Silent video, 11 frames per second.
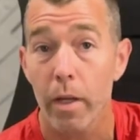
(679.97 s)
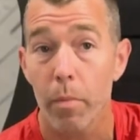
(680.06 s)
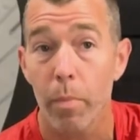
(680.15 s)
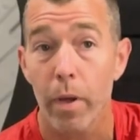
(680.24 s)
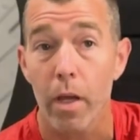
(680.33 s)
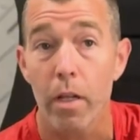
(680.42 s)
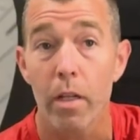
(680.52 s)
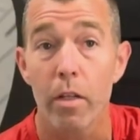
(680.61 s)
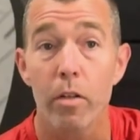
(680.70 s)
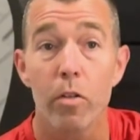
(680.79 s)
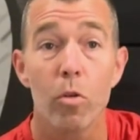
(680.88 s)
hip pain
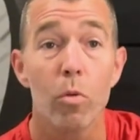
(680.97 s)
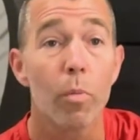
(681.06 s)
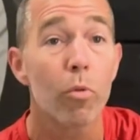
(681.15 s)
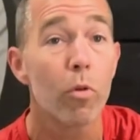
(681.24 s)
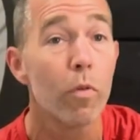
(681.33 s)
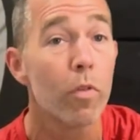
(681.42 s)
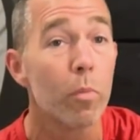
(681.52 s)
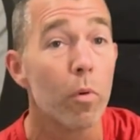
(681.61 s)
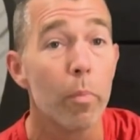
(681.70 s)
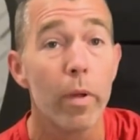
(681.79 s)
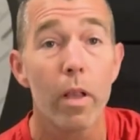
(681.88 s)
is to improve the
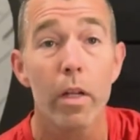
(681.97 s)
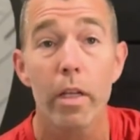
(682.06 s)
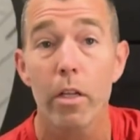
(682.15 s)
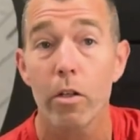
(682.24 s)
mobility